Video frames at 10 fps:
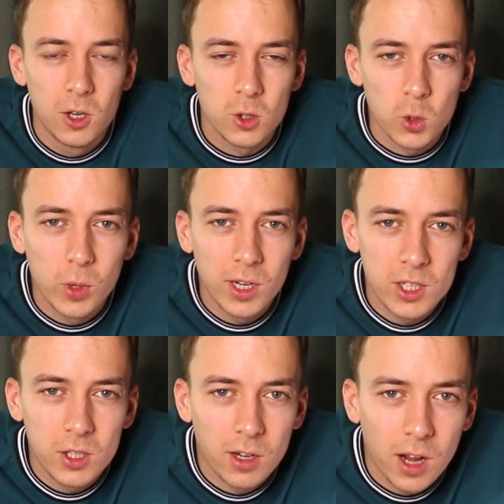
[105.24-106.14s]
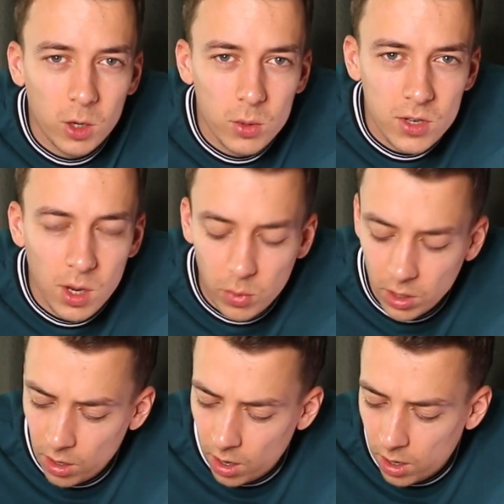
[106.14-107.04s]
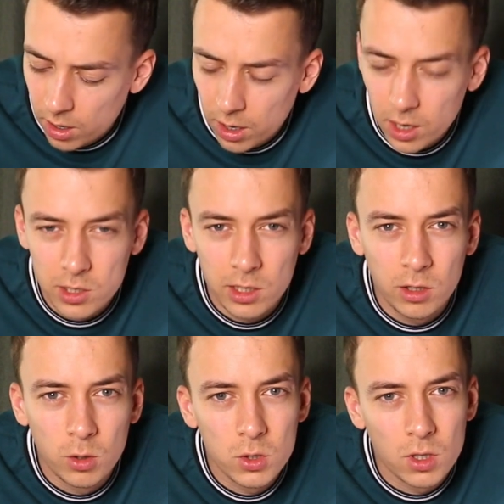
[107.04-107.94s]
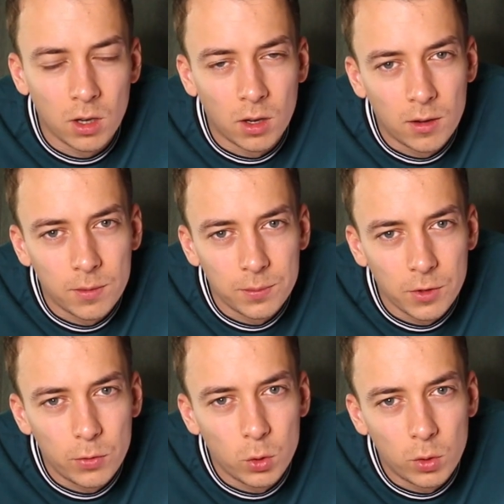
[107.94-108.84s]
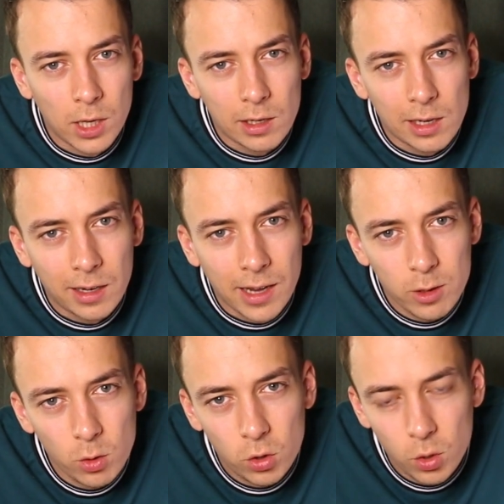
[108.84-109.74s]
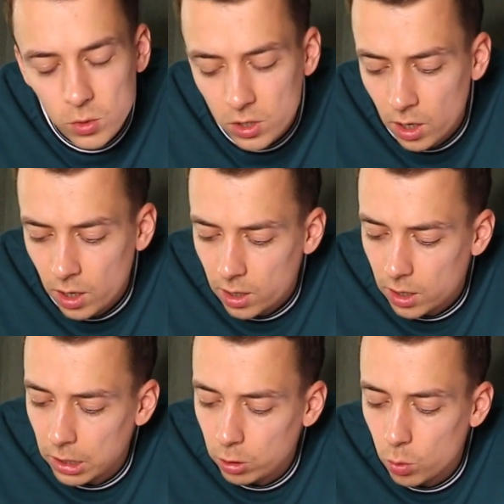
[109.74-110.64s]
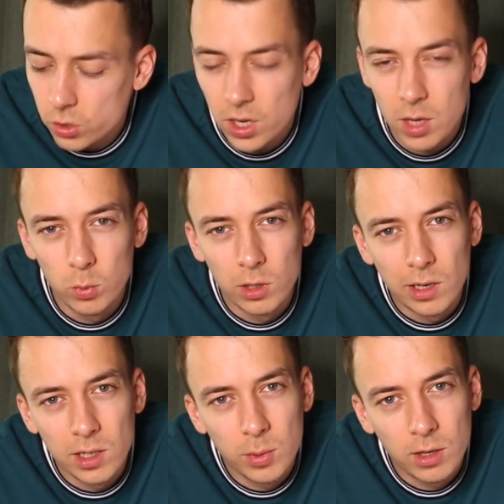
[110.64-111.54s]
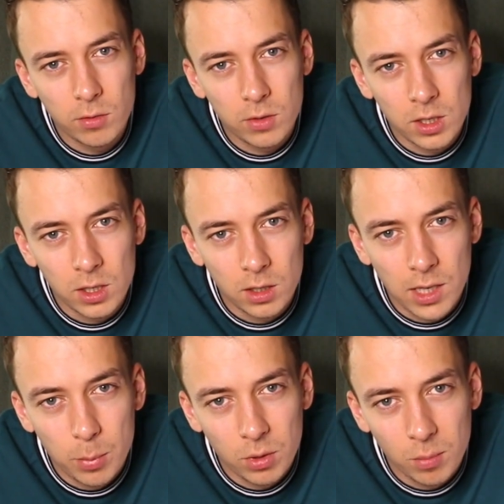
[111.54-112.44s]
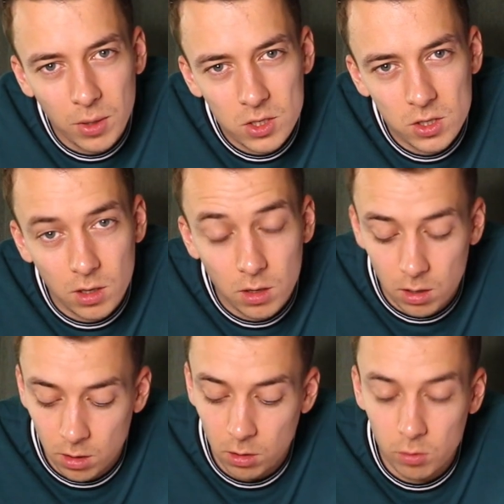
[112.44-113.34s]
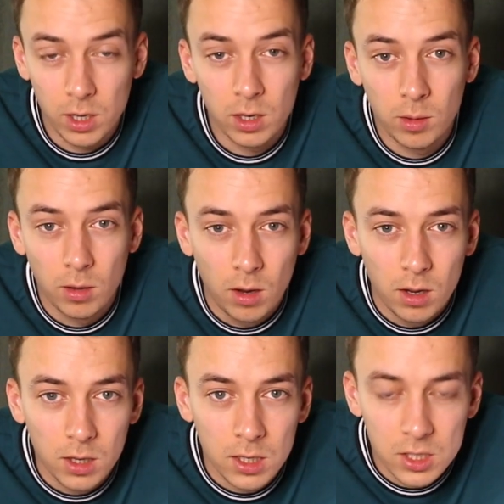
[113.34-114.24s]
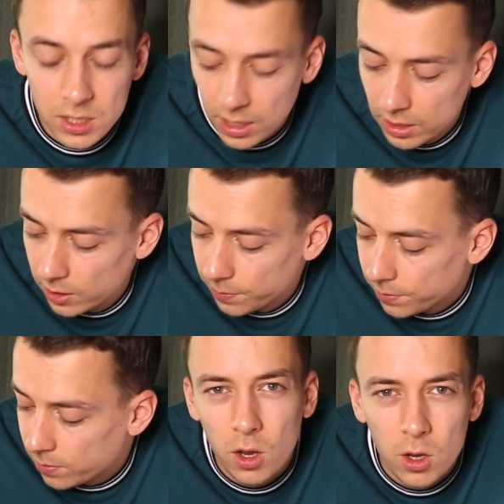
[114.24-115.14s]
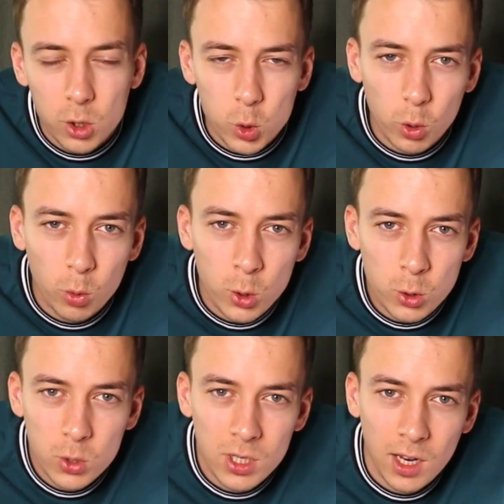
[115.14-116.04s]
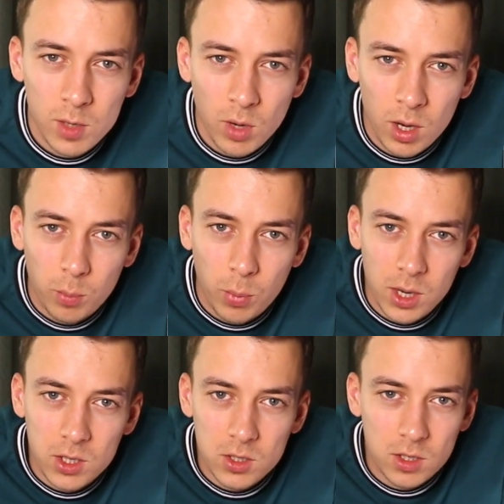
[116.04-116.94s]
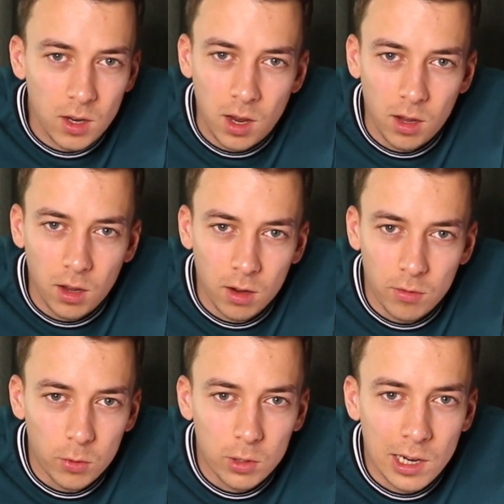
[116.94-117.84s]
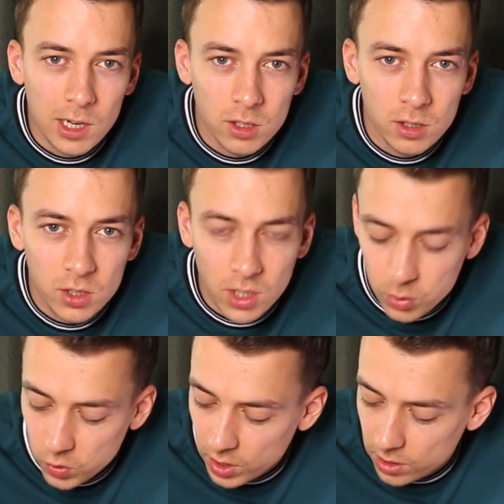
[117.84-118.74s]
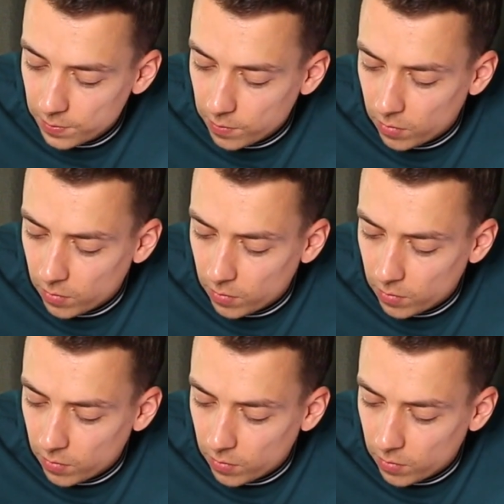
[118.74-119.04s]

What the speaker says: So when I started aquascaping, I actually used a few Dennerle nano cubes, and they always came with a little bit of the Deponitmix already inside. So I always use that as my base fertilizer substrate.